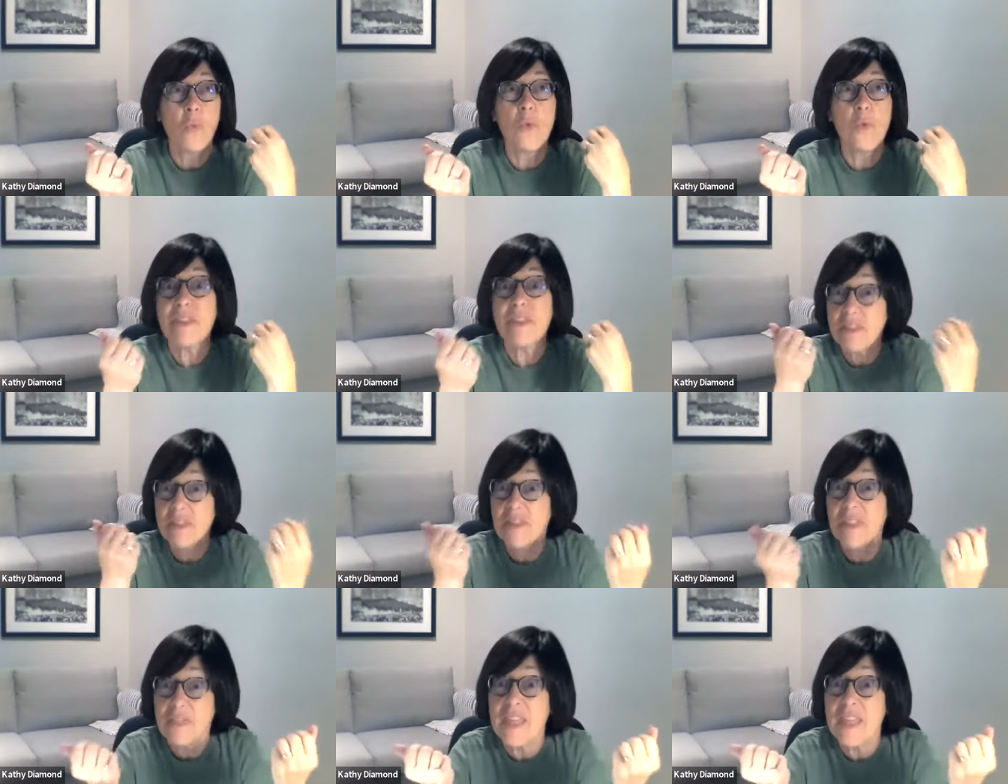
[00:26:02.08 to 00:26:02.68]

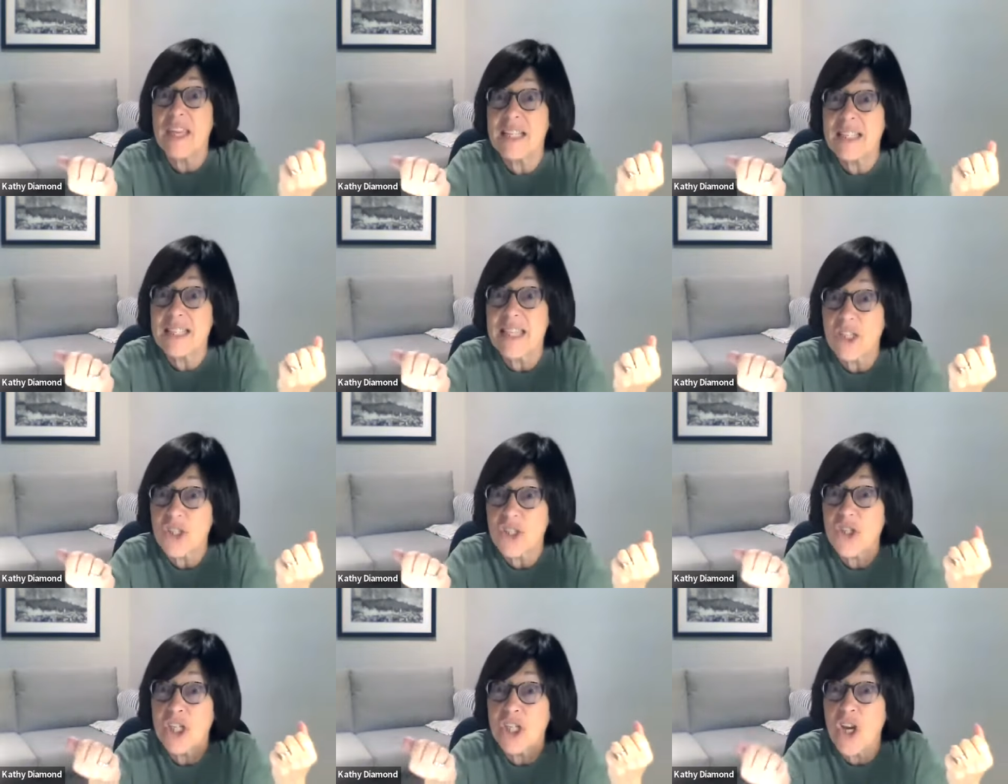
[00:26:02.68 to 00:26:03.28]
with the things
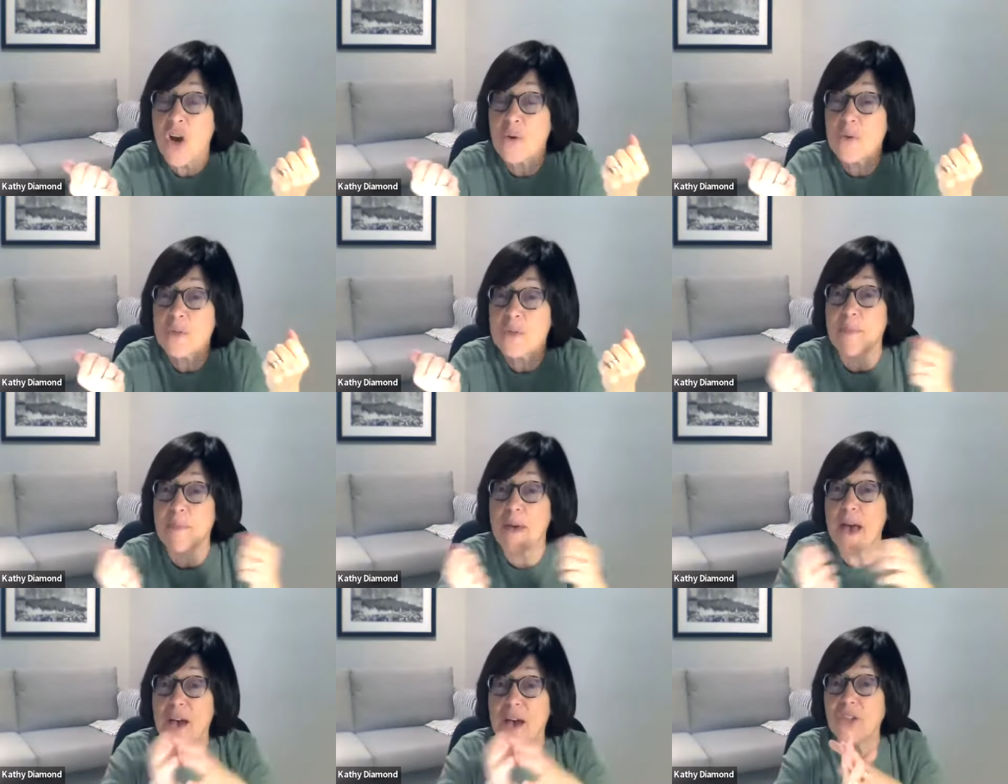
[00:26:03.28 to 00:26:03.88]
that she knows
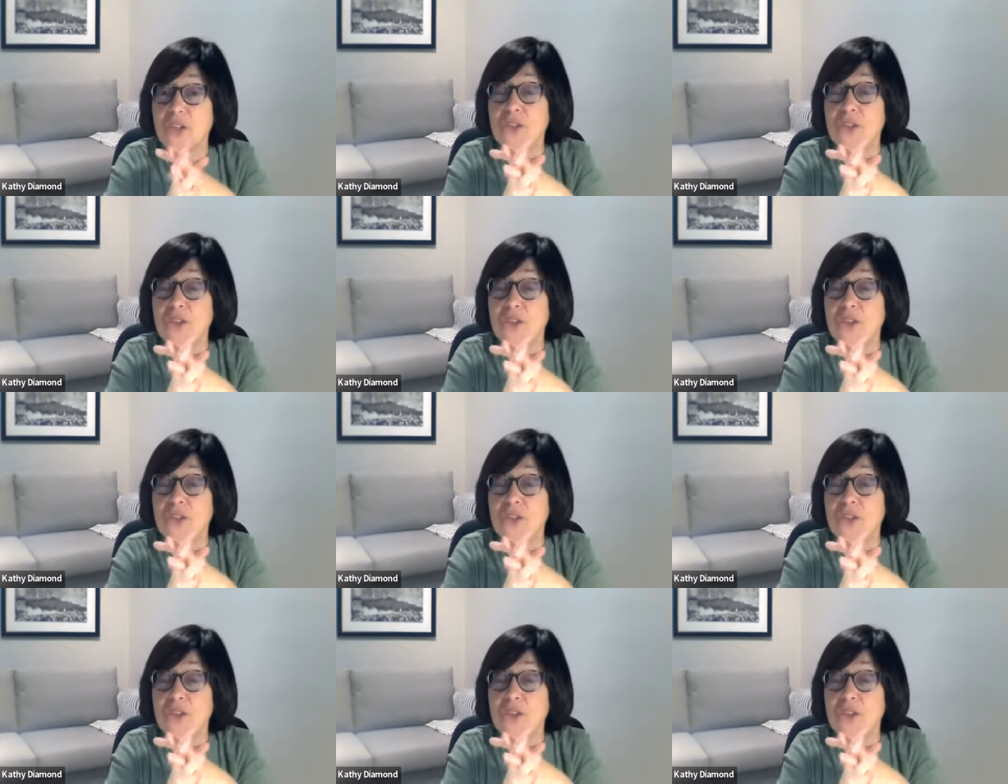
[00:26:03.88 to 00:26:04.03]
about.